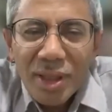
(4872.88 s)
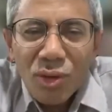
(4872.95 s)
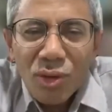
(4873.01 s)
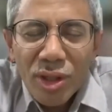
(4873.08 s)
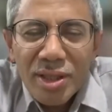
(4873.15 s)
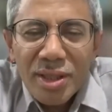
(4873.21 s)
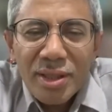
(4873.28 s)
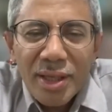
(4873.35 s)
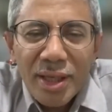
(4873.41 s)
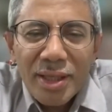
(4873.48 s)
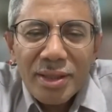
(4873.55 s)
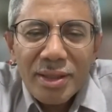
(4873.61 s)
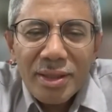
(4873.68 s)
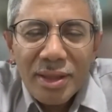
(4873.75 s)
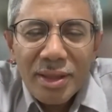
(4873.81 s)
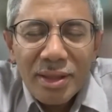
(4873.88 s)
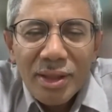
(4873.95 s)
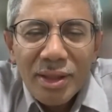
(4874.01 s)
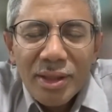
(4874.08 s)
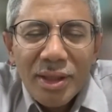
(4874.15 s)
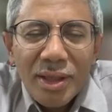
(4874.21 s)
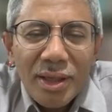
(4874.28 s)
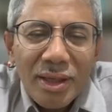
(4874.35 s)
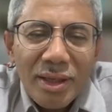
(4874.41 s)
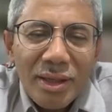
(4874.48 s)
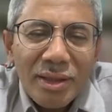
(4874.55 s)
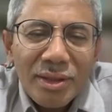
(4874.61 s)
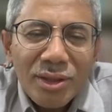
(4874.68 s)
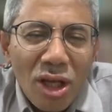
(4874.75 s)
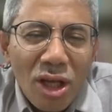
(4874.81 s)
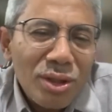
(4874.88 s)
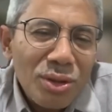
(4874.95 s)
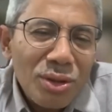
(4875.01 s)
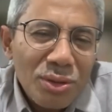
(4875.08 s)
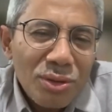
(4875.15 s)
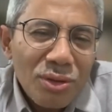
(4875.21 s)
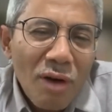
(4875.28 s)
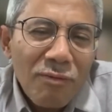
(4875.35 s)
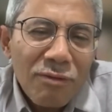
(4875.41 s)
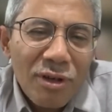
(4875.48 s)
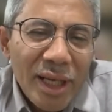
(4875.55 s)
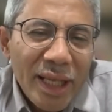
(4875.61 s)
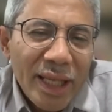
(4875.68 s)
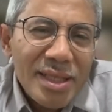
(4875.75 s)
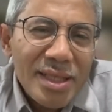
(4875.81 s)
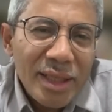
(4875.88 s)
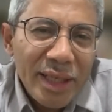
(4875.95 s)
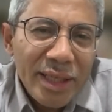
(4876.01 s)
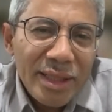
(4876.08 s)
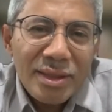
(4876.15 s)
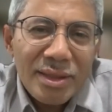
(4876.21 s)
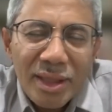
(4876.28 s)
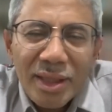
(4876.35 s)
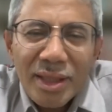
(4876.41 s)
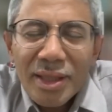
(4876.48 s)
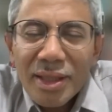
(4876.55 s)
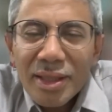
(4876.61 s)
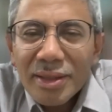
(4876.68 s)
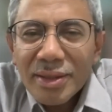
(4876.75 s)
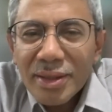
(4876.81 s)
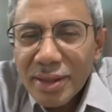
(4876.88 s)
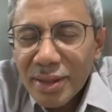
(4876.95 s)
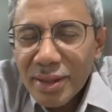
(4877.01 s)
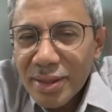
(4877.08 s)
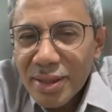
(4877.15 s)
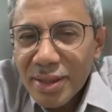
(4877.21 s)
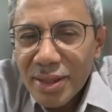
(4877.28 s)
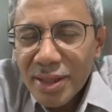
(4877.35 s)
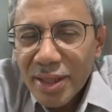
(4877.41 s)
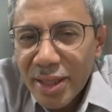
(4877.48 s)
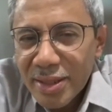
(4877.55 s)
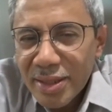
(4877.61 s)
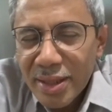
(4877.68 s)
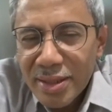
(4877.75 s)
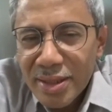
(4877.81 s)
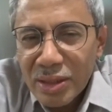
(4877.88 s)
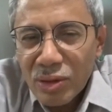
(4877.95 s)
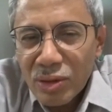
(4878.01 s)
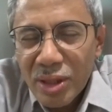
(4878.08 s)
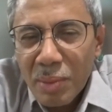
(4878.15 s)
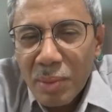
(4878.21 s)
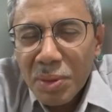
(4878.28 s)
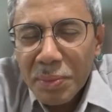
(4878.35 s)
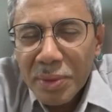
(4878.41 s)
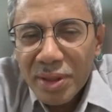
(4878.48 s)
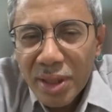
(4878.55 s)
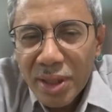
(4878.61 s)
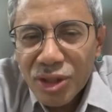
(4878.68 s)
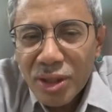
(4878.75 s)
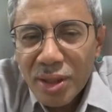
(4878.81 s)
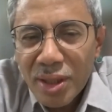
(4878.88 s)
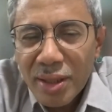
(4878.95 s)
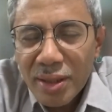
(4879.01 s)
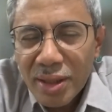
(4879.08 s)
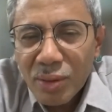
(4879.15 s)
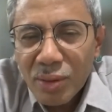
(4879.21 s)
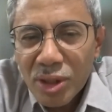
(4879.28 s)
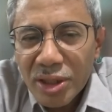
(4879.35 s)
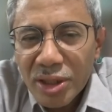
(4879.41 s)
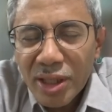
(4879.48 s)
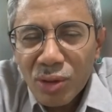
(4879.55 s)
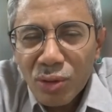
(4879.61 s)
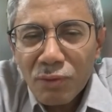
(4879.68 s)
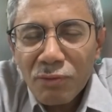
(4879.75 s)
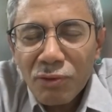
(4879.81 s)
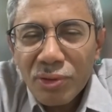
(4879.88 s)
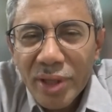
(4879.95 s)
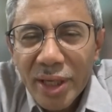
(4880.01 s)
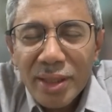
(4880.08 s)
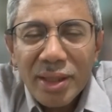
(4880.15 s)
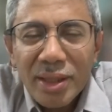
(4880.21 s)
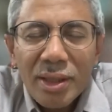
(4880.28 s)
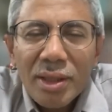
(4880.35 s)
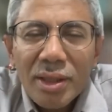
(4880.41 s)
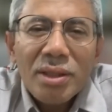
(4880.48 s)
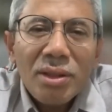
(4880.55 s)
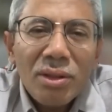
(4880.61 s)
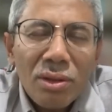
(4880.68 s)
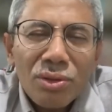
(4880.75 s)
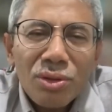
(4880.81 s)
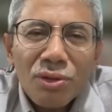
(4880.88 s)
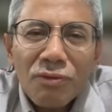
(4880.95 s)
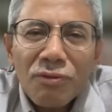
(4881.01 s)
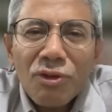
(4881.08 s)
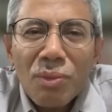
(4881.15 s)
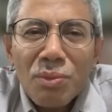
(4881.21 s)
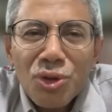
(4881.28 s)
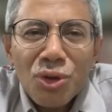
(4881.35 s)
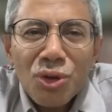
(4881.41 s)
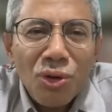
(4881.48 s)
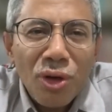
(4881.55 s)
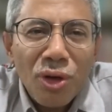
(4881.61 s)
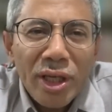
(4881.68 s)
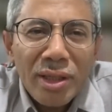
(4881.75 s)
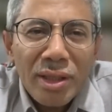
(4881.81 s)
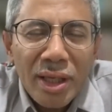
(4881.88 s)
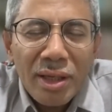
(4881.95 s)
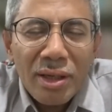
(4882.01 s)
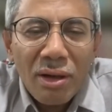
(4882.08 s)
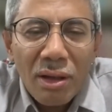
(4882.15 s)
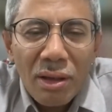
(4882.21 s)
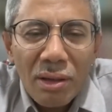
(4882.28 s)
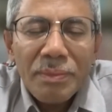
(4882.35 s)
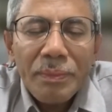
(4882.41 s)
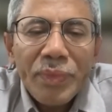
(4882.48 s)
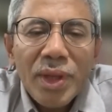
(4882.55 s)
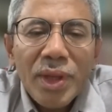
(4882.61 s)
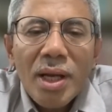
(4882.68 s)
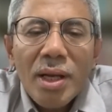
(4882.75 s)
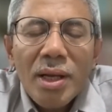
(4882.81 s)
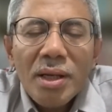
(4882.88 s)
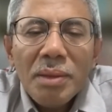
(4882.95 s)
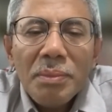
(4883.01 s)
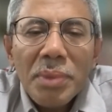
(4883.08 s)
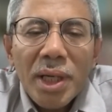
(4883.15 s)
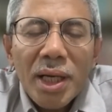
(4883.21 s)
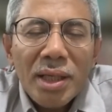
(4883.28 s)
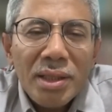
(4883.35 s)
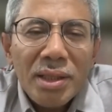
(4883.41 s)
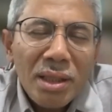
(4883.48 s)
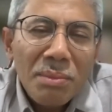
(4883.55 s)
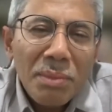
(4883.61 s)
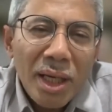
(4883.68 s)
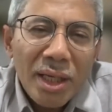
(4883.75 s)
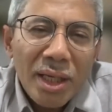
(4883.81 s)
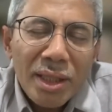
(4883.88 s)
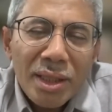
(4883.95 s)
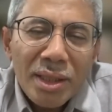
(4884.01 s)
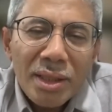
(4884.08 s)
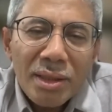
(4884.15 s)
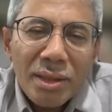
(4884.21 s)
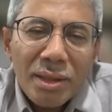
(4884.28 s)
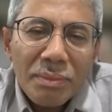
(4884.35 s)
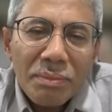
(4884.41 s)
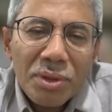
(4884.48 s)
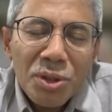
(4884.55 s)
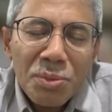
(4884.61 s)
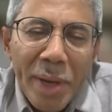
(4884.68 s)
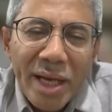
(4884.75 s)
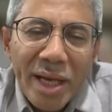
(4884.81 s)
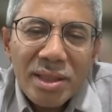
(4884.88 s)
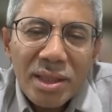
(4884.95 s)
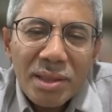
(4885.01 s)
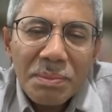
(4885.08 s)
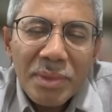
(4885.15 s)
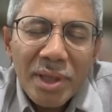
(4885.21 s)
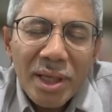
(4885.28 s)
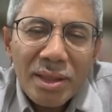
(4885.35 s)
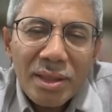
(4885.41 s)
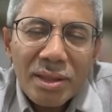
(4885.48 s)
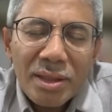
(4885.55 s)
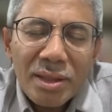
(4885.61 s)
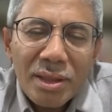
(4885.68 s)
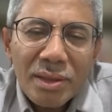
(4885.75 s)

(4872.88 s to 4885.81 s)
Chris that not to over-legislate the CCS and CCS implementation. I think we take note for that. Also from Juho and Olaf. But in my perspective, that